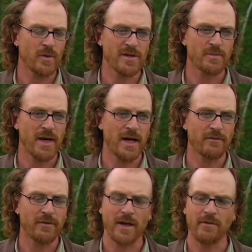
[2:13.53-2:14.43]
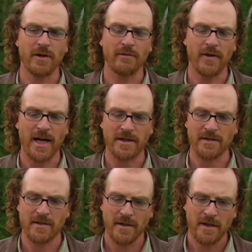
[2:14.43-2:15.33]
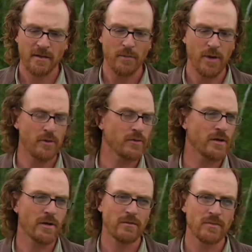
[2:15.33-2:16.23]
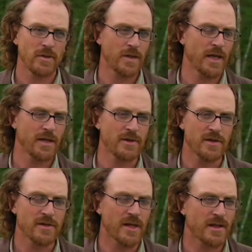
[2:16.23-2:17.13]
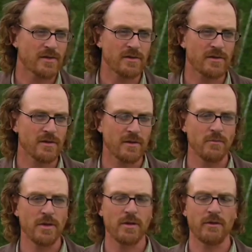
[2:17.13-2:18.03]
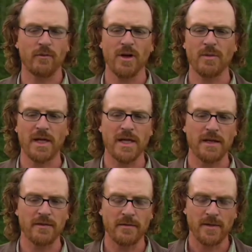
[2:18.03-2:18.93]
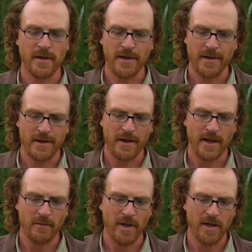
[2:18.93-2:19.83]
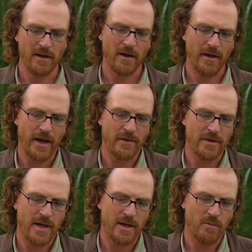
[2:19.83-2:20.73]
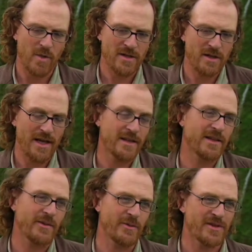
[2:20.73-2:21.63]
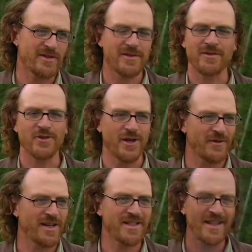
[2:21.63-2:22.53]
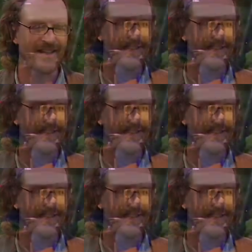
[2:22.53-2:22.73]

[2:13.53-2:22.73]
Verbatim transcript: one spot, fly very fast, maneuver to catch insects, to be, avoid being eaten. Um, and in all that, there's a lot of muscle activity which generates heat.